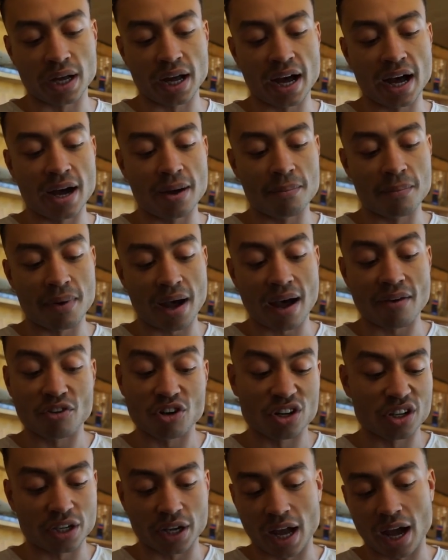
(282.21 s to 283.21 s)
have a
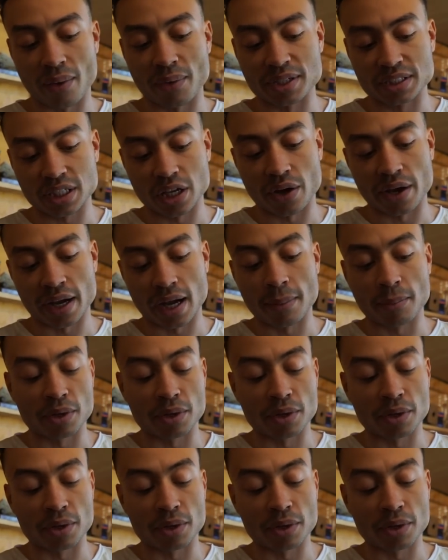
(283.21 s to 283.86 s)
look at how it's going.